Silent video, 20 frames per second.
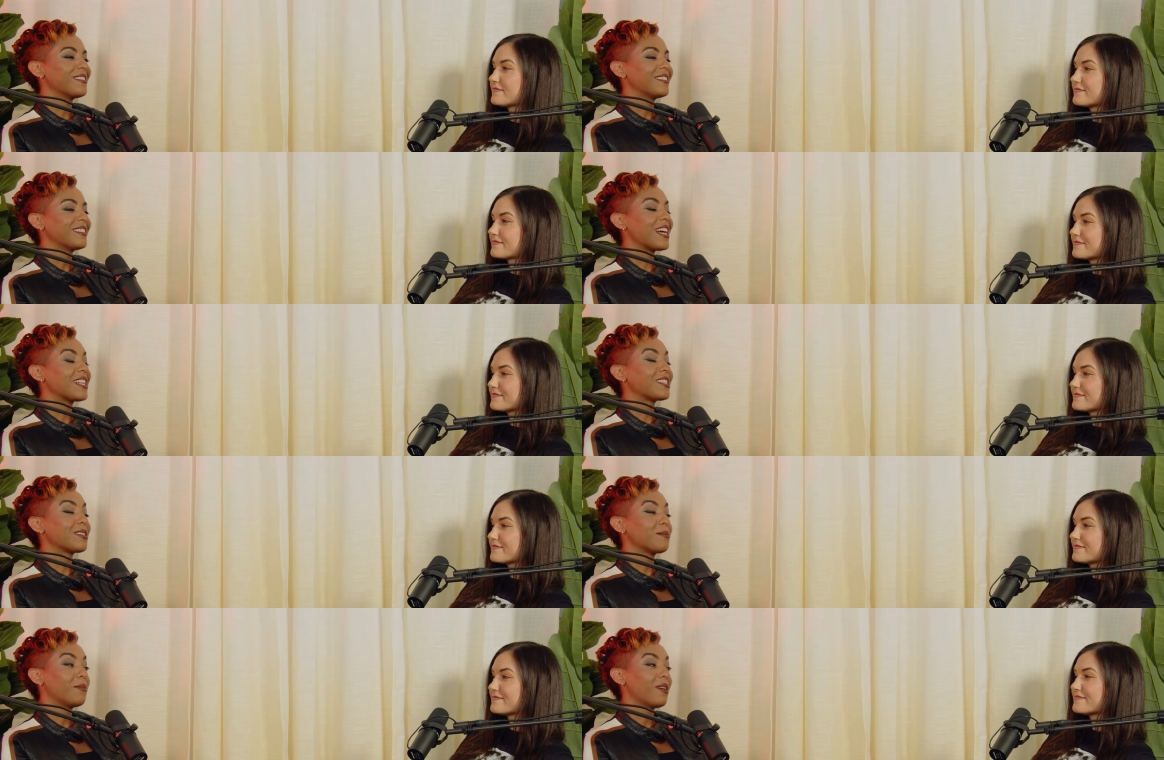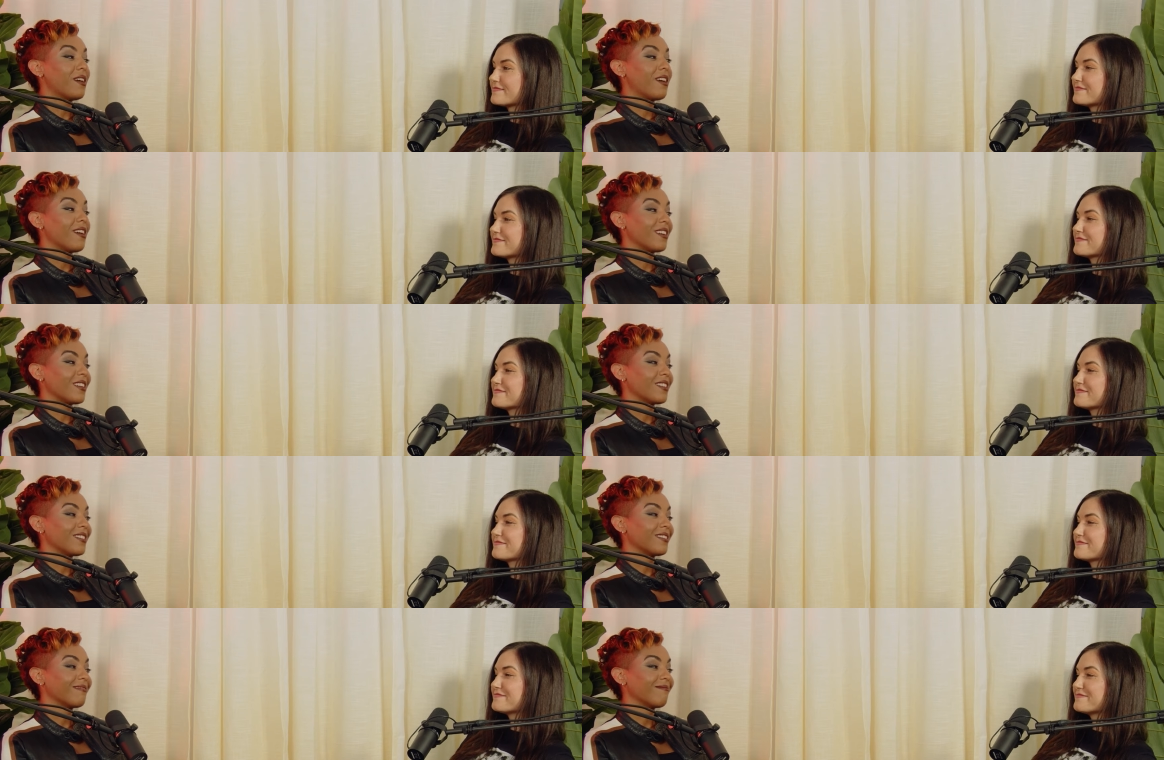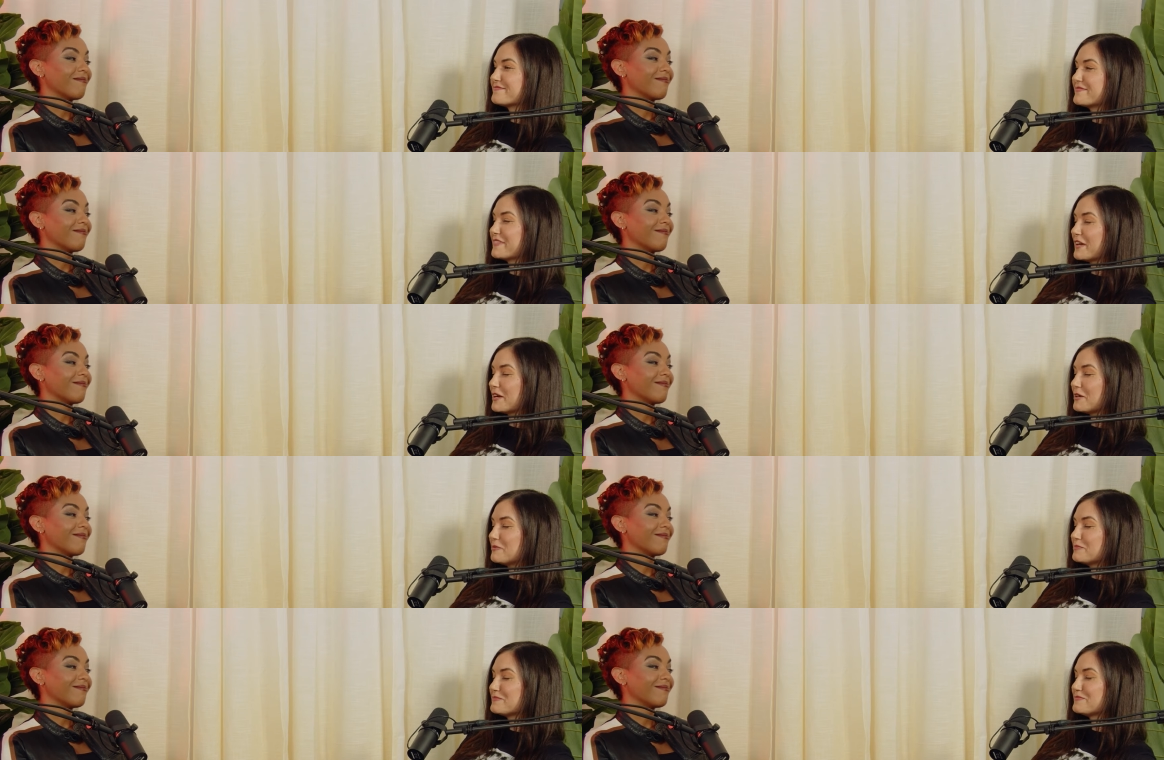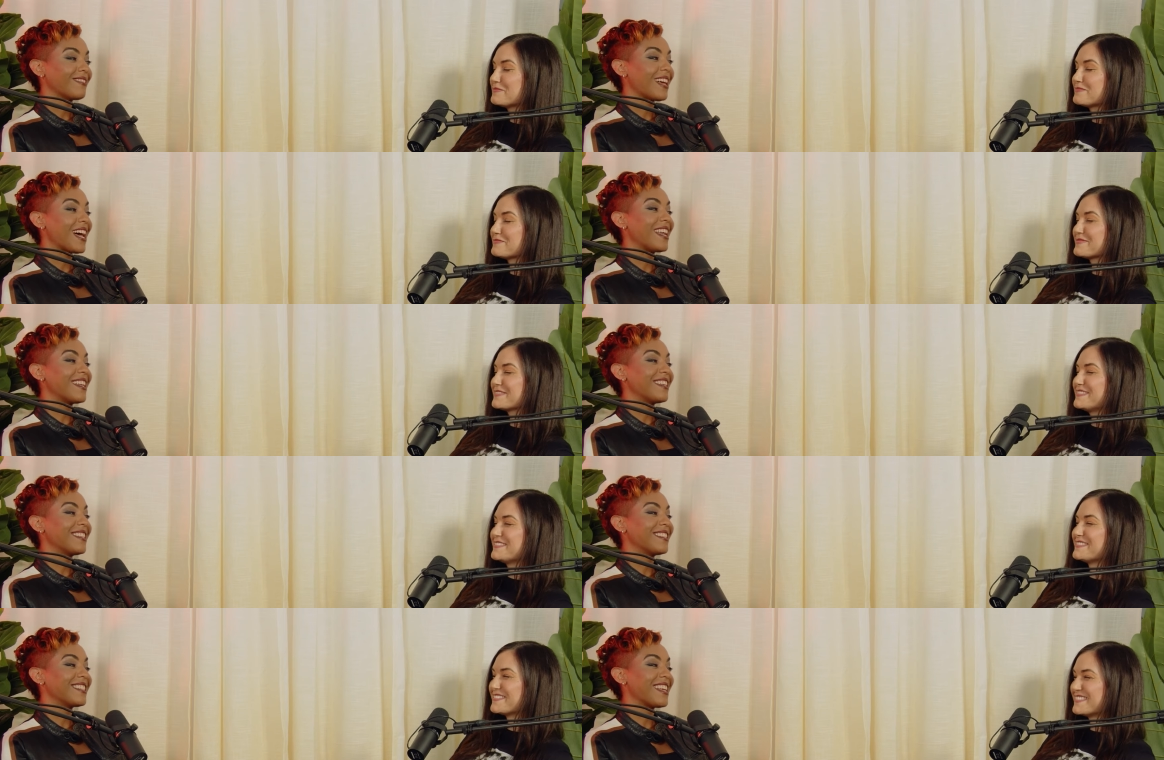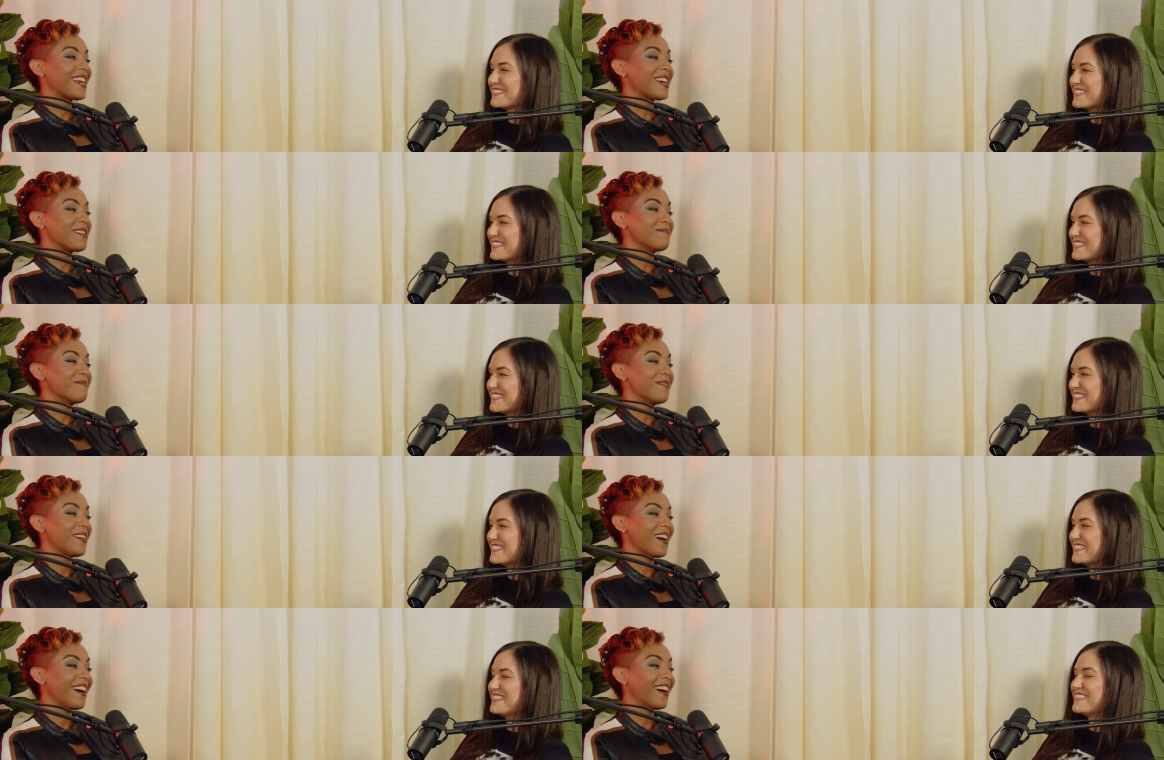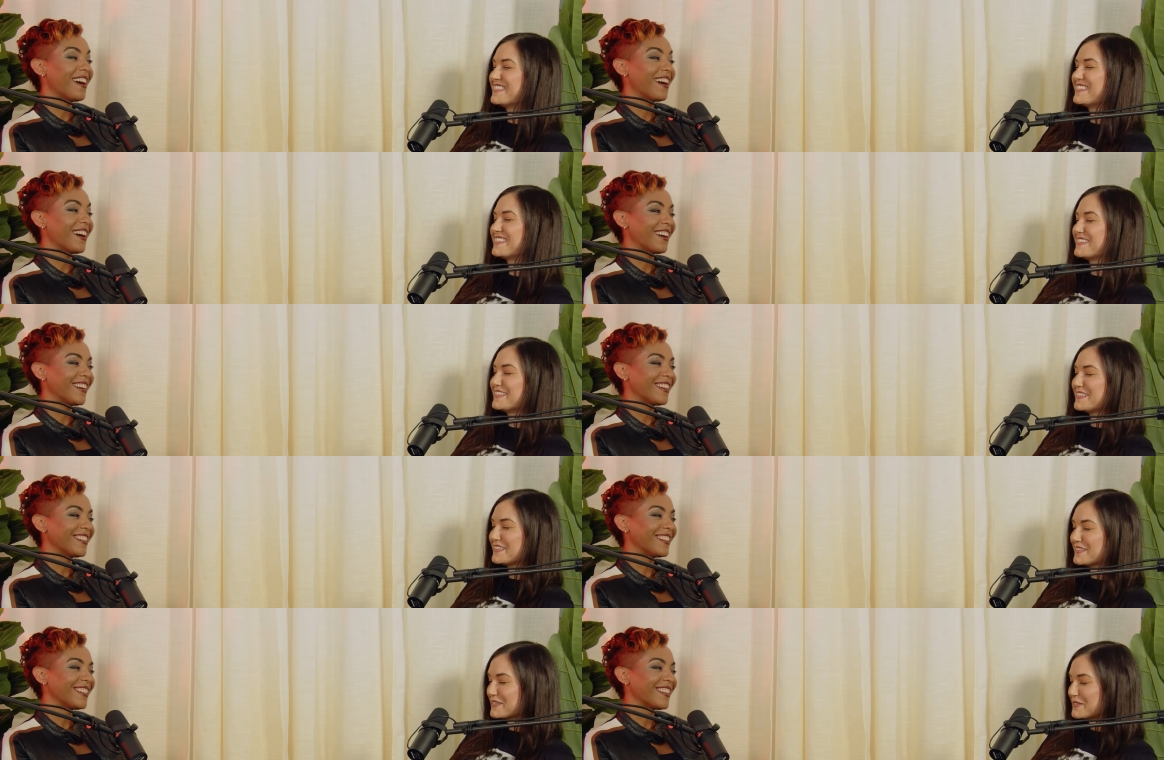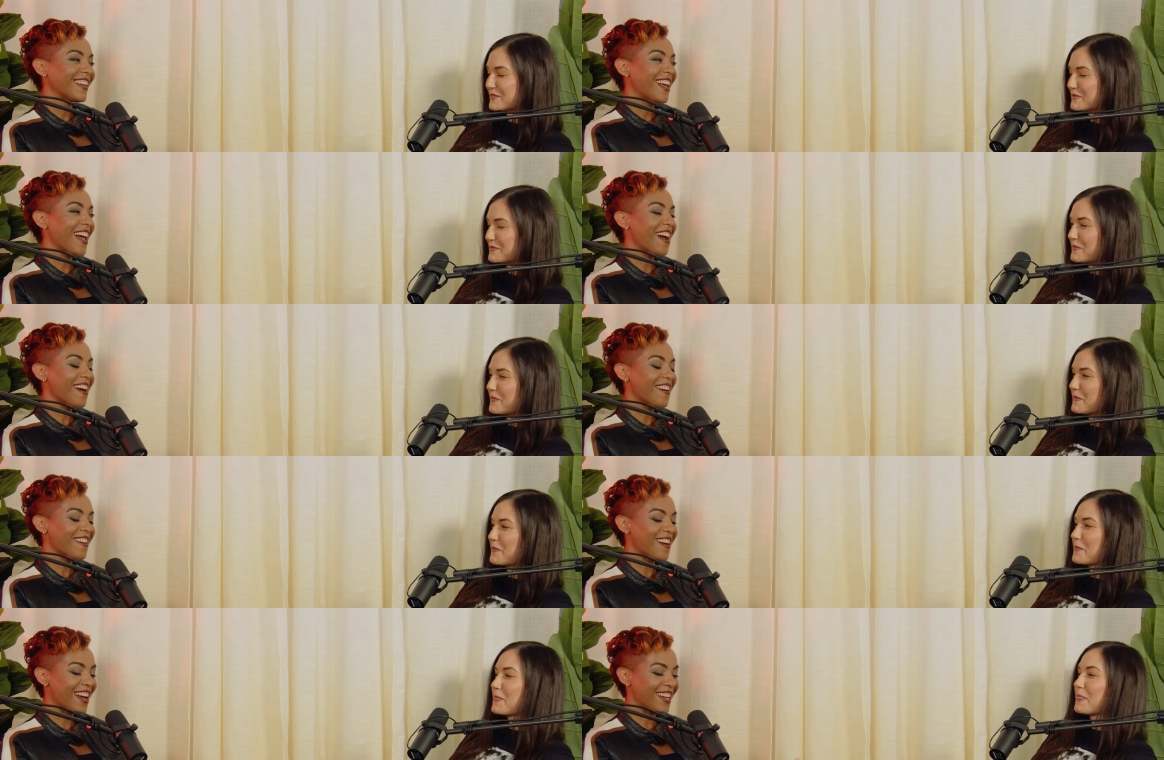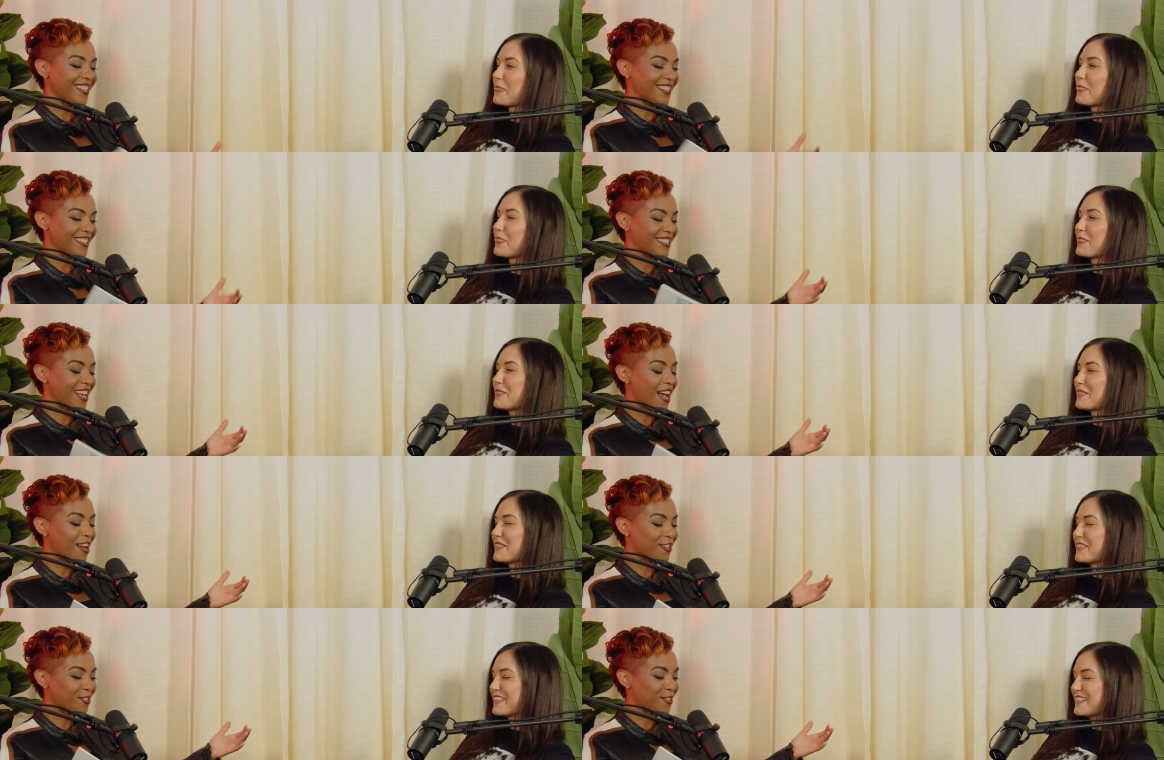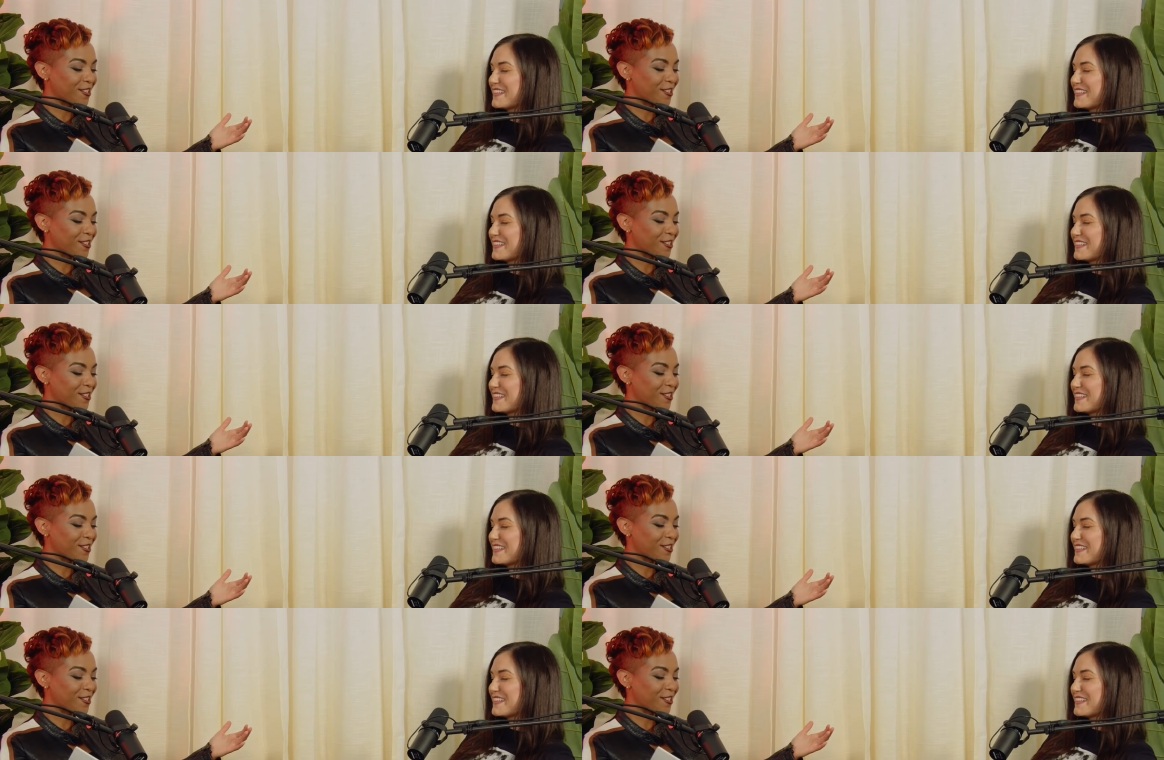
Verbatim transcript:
Speaker 1: that's a bar. Yeah. That is a bar. All right, Sasha